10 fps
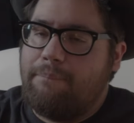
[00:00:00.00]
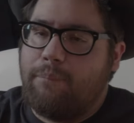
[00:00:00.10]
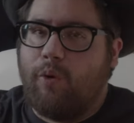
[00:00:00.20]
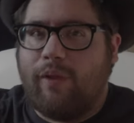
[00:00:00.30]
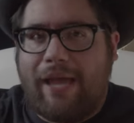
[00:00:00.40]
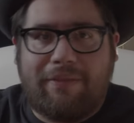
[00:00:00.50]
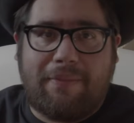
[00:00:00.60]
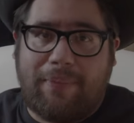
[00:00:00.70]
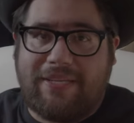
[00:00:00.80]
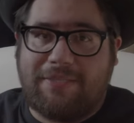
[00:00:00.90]
pull out
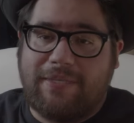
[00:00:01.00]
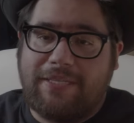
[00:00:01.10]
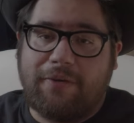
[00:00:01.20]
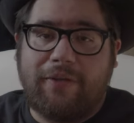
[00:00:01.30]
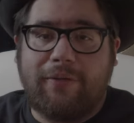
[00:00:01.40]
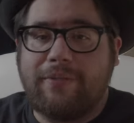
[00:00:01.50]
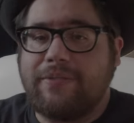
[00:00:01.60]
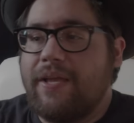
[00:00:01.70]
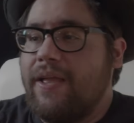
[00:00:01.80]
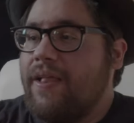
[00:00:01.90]
the best
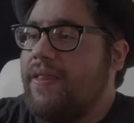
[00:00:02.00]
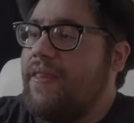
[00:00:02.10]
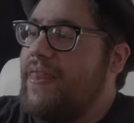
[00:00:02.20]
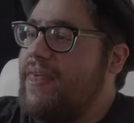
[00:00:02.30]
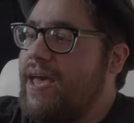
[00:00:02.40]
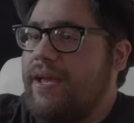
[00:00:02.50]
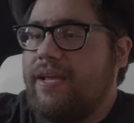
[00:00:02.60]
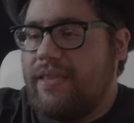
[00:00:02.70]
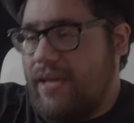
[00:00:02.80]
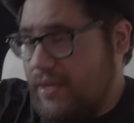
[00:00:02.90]
materials that
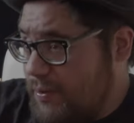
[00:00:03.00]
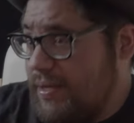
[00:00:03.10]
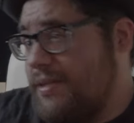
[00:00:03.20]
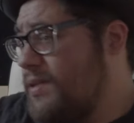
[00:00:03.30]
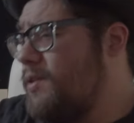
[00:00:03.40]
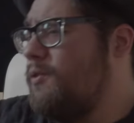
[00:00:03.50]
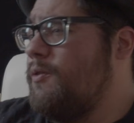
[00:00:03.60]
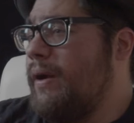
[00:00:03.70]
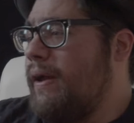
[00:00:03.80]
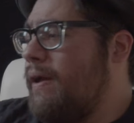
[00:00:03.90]
that you can
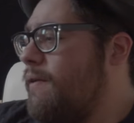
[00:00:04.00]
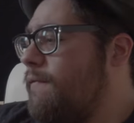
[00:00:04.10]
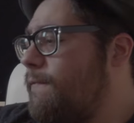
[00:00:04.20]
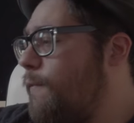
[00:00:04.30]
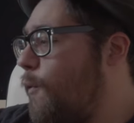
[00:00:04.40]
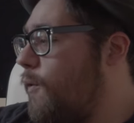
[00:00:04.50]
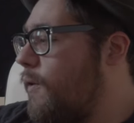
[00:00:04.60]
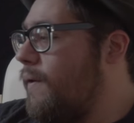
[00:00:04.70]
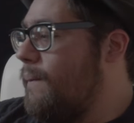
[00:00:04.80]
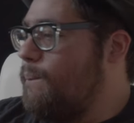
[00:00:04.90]
do
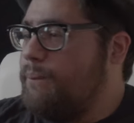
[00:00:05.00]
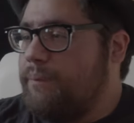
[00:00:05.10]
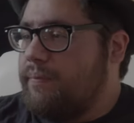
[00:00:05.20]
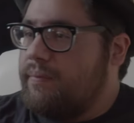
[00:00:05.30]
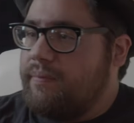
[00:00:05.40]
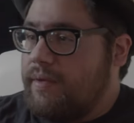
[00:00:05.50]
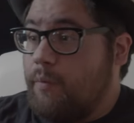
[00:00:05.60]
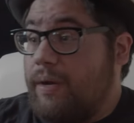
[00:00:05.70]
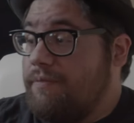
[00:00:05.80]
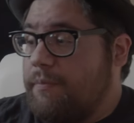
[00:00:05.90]
for
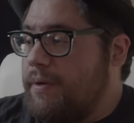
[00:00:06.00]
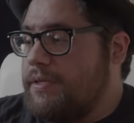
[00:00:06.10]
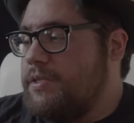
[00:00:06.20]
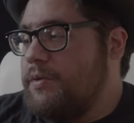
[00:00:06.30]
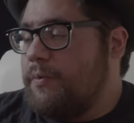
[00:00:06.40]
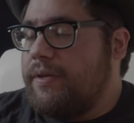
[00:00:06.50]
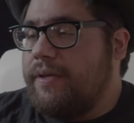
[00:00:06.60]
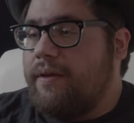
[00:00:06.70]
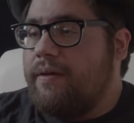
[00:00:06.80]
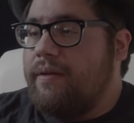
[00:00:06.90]
whatever project you're
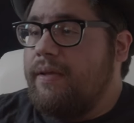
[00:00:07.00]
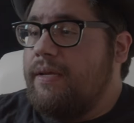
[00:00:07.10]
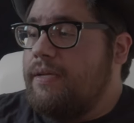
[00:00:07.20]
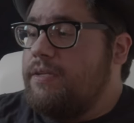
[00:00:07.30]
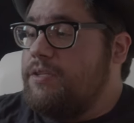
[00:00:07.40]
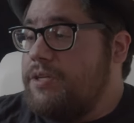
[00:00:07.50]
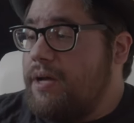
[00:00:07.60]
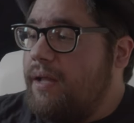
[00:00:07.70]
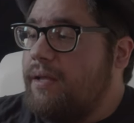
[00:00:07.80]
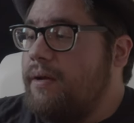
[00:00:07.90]
working on.
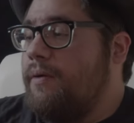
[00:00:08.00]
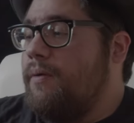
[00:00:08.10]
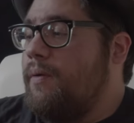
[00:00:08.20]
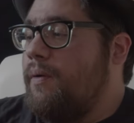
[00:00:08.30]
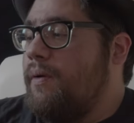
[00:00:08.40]
Giallo